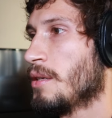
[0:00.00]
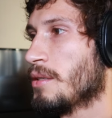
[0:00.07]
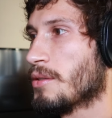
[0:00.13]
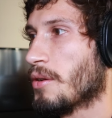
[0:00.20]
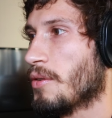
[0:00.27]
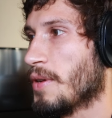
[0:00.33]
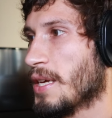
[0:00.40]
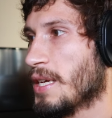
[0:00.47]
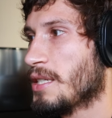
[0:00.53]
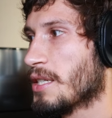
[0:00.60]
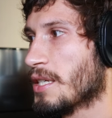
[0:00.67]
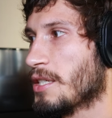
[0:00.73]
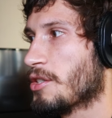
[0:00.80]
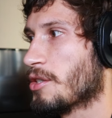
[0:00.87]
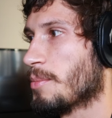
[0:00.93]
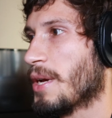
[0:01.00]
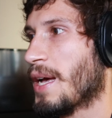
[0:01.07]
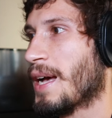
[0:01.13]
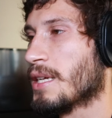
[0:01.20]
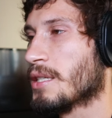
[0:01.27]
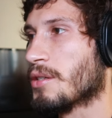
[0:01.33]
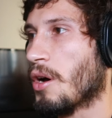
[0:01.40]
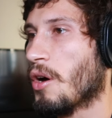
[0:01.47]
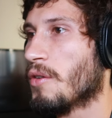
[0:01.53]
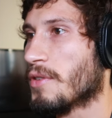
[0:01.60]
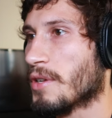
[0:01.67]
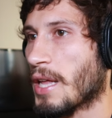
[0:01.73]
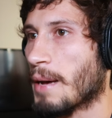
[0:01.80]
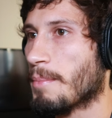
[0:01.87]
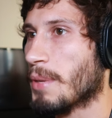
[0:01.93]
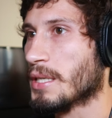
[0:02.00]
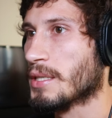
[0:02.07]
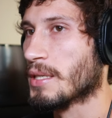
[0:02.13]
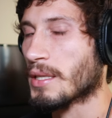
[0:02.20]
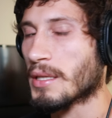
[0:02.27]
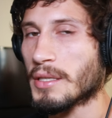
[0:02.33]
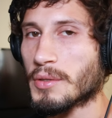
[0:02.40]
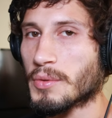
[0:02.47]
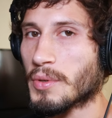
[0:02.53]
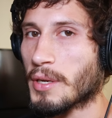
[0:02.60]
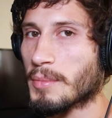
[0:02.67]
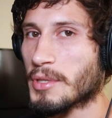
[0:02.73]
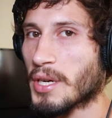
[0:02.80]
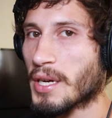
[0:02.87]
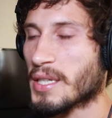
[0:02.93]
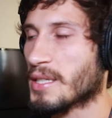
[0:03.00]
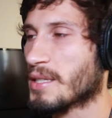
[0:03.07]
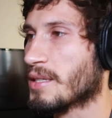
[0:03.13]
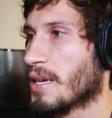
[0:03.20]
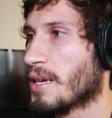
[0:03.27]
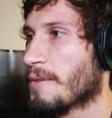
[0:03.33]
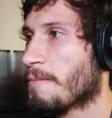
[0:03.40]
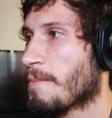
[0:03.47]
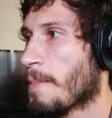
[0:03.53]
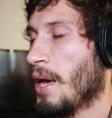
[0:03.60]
So each instrument has overlap, basically, is what I'm trying to say.